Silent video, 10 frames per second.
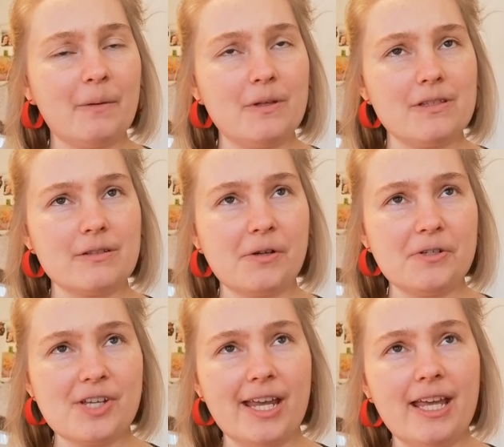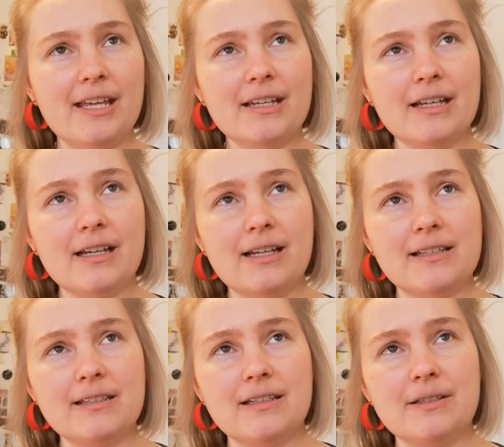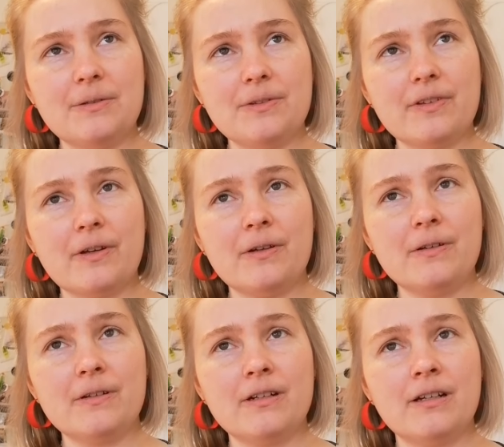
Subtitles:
was crocheting also,